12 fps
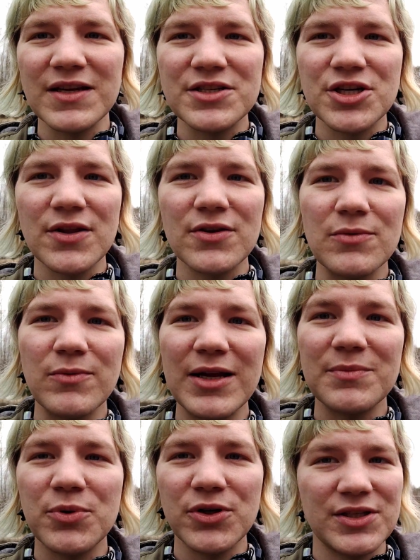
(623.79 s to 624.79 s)
each other
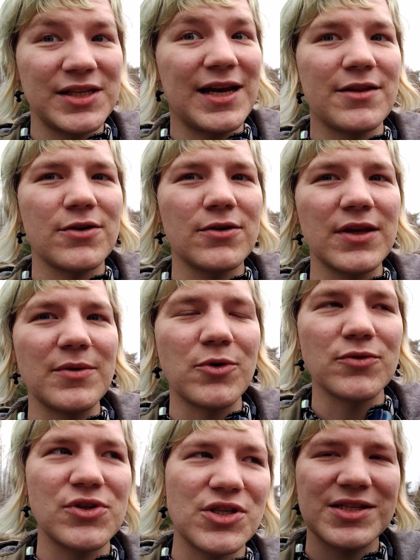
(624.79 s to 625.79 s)
when put together. They
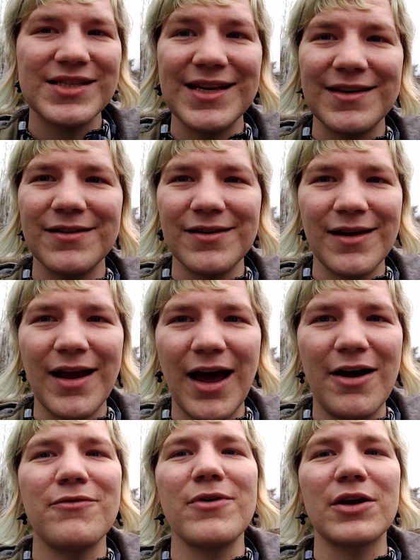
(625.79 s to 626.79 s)
won't just sit
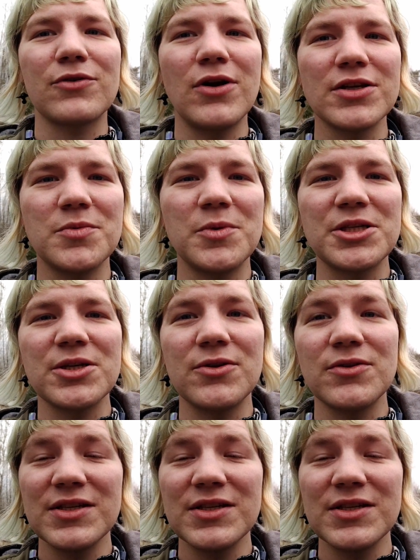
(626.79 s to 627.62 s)
halfway across from each other.